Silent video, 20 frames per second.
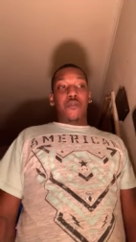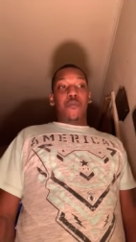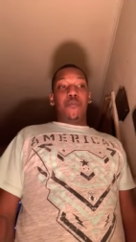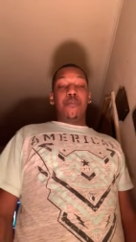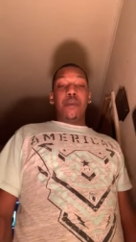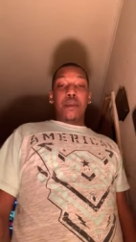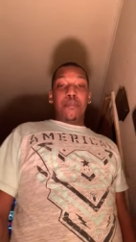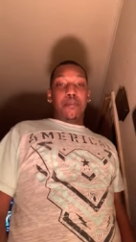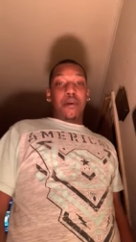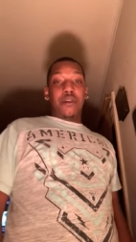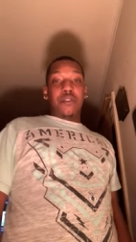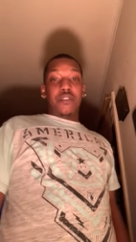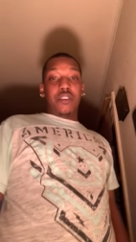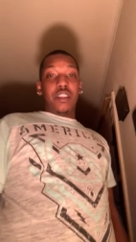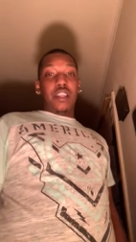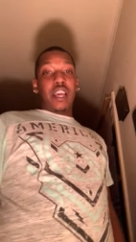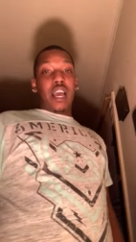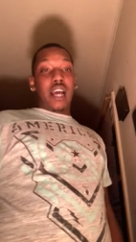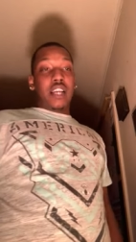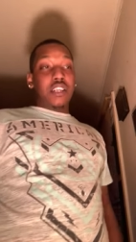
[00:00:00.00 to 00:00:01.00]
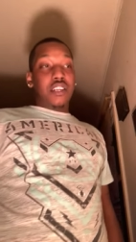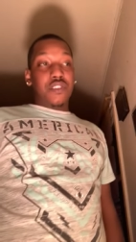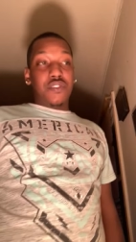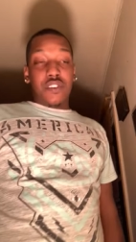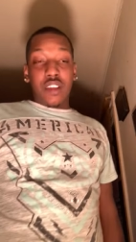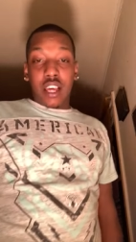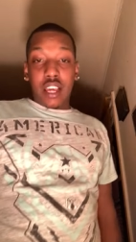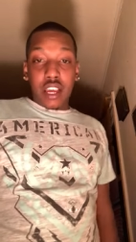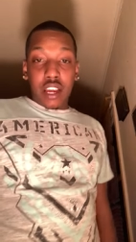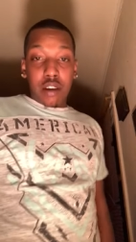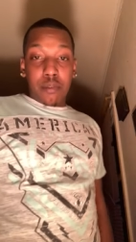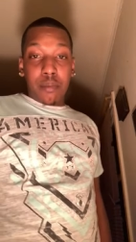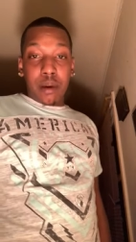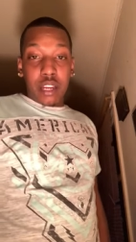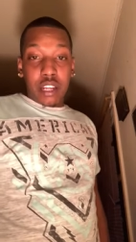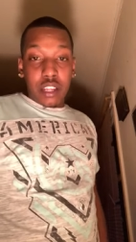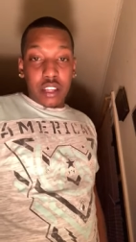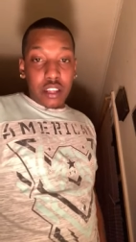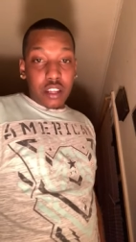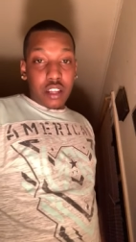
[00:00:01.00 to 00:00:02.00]
Me personally, I just feel like
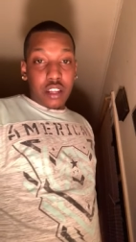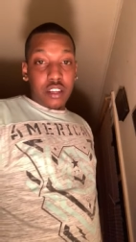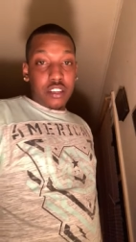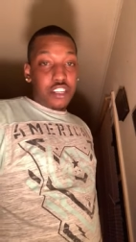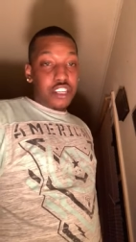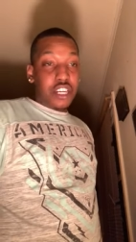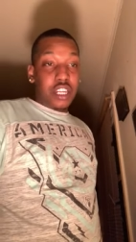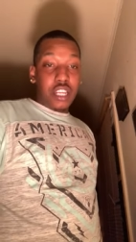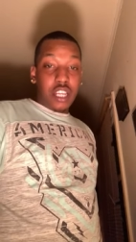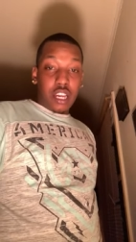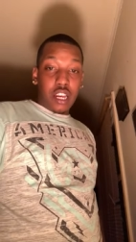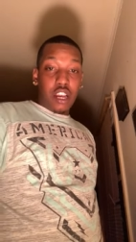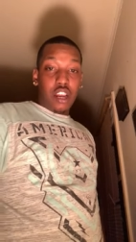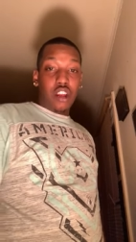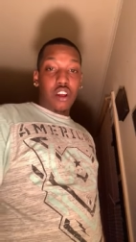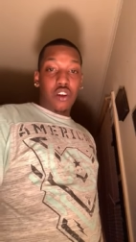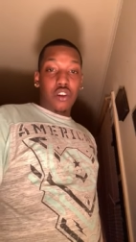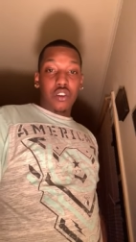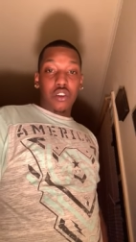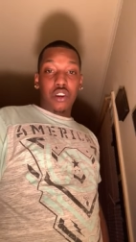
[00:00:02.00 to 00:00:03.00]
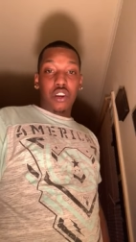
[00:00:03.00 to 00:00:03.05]
everybody should get along.